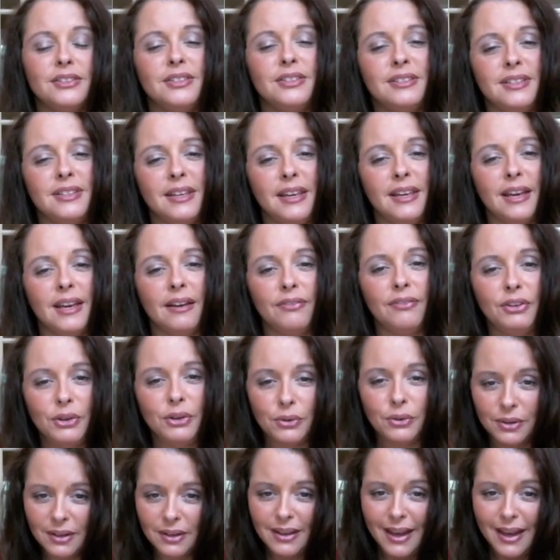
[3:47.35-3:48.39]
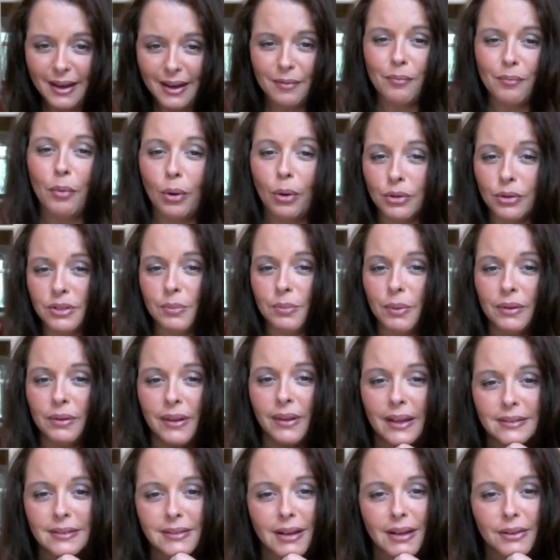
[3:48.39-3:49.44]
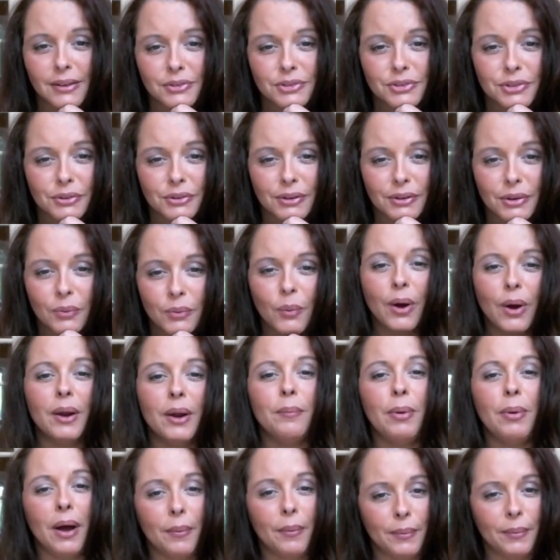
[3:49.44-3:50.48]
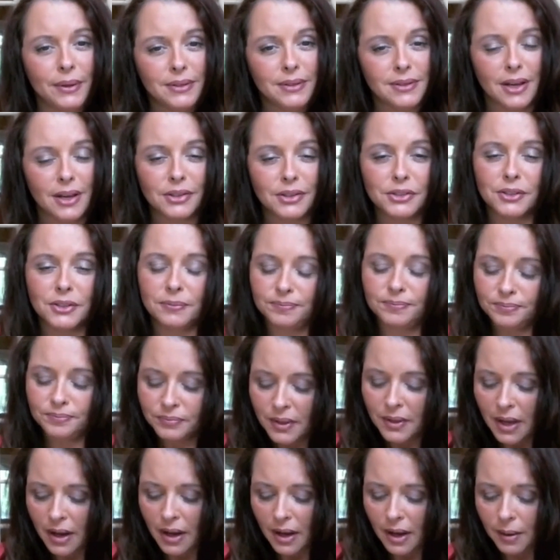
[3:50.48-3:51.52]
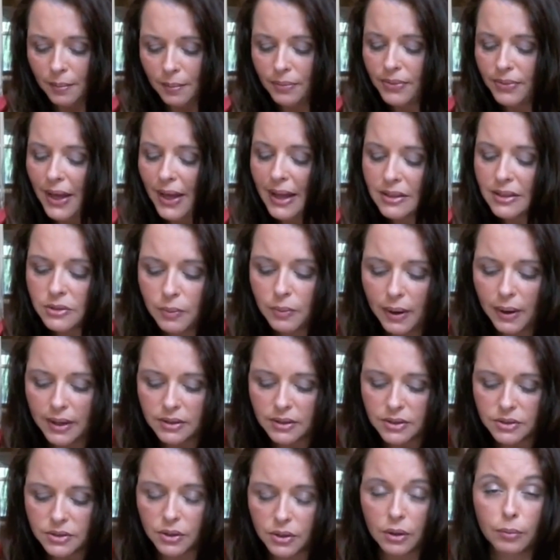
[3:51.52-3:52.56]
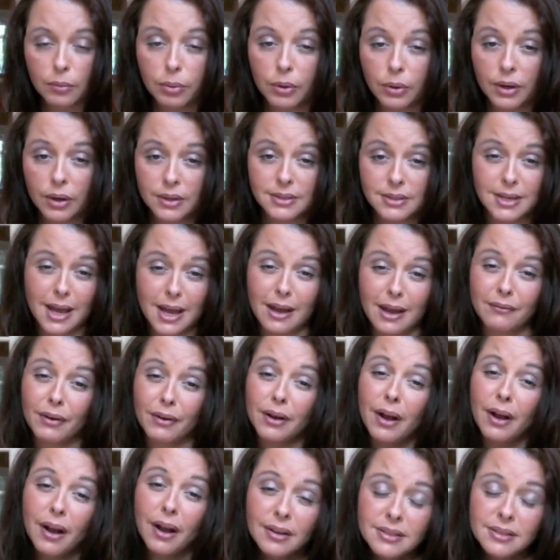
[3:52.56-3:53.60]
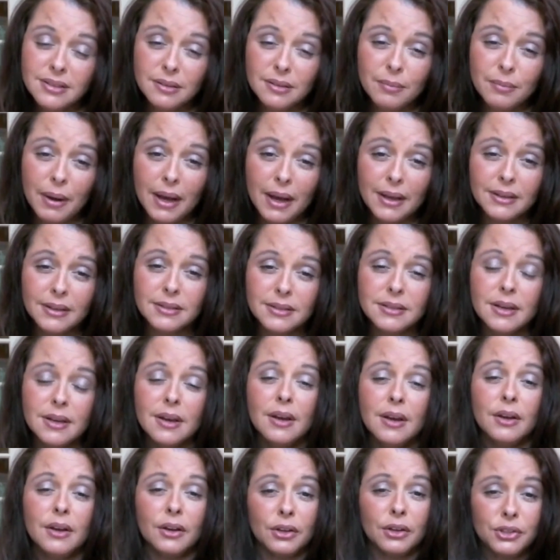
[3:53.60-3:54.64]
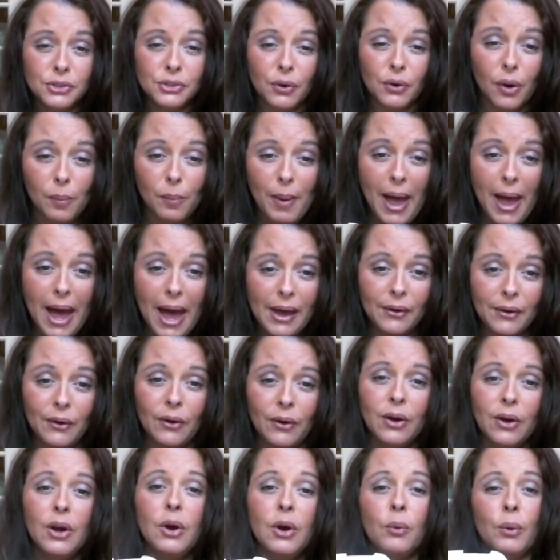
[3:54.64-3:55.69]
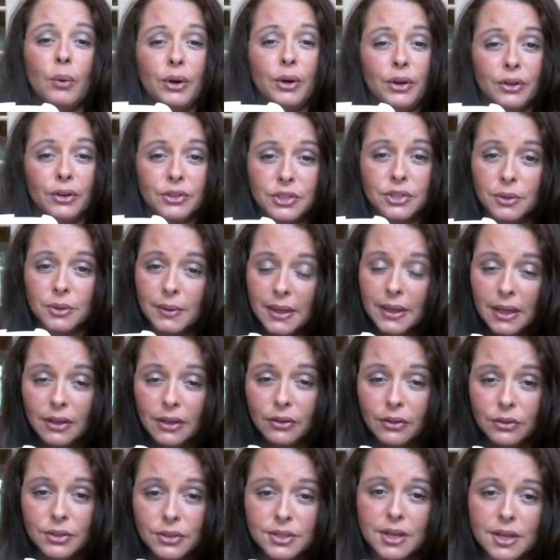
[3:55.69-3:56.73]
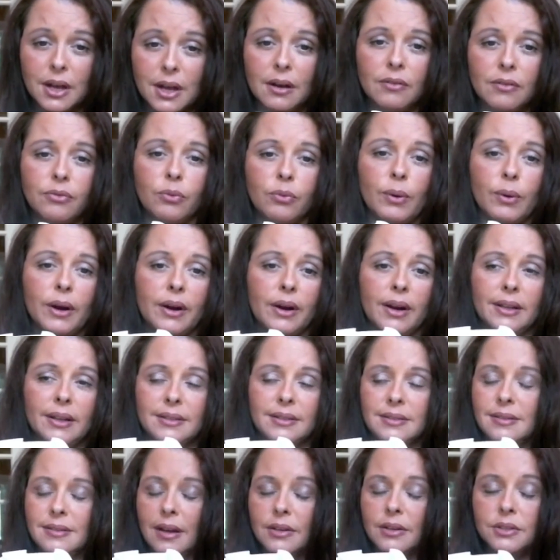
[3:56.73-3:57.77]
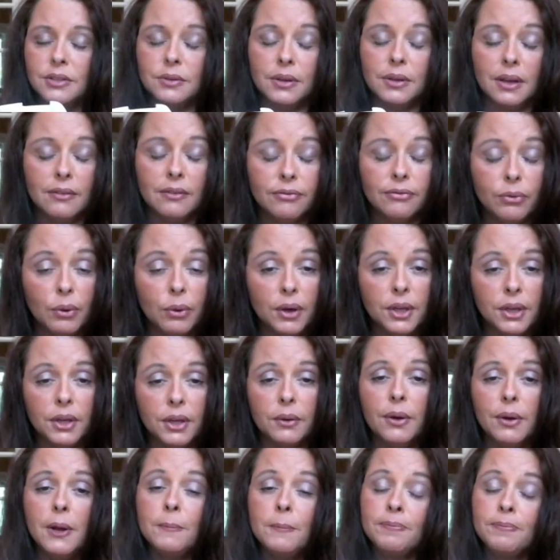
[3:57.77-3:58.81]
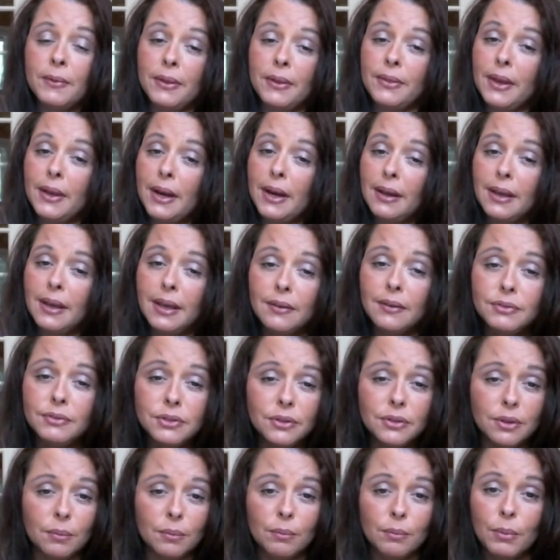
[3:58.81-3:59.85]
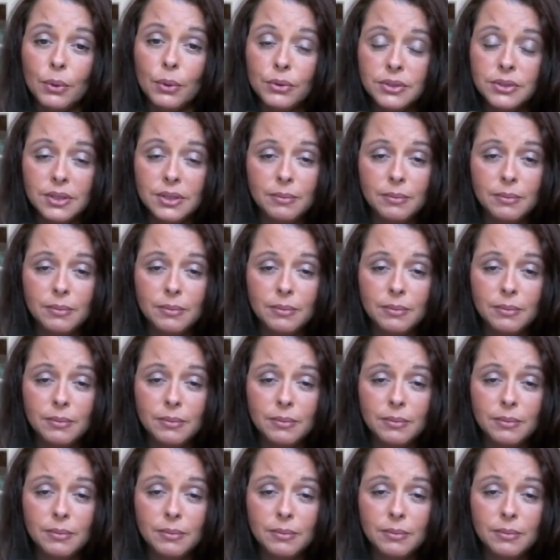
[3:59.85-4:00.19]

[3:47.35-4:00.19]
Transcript: see if you can get multiple letdowns during one pumping session. That's why it's so important to have a customized control panel where you're doing it yourself, where it's not doing it for you, and that it gives you the most